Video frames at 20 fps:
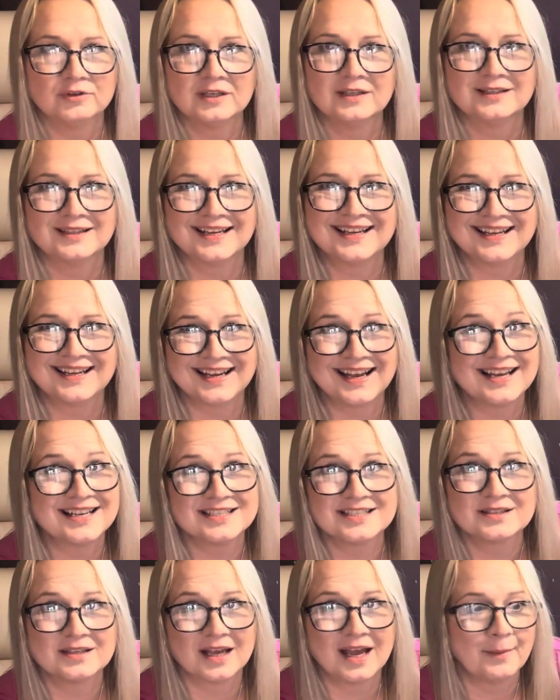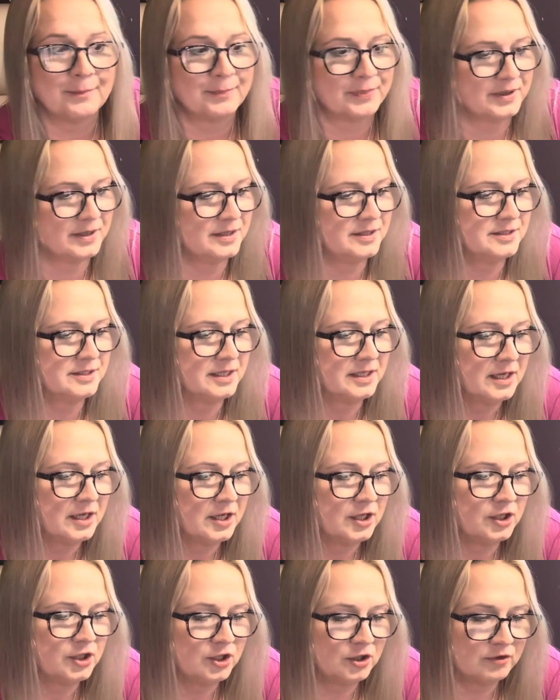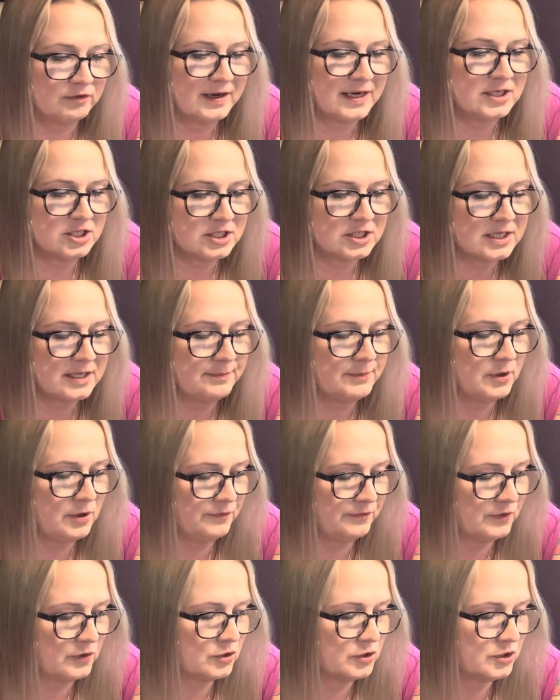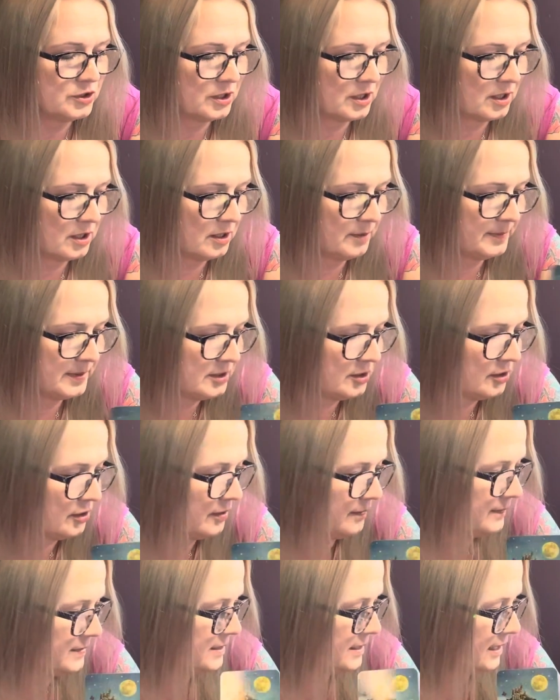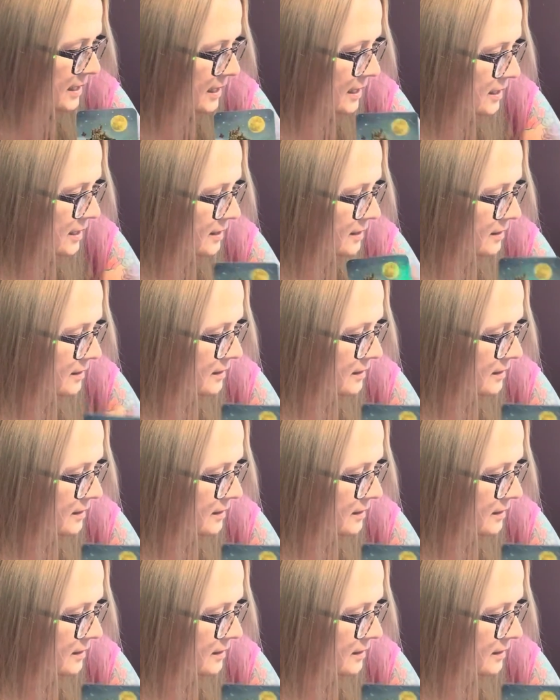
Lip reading: that has happened. You're actually moving on to calmer times here.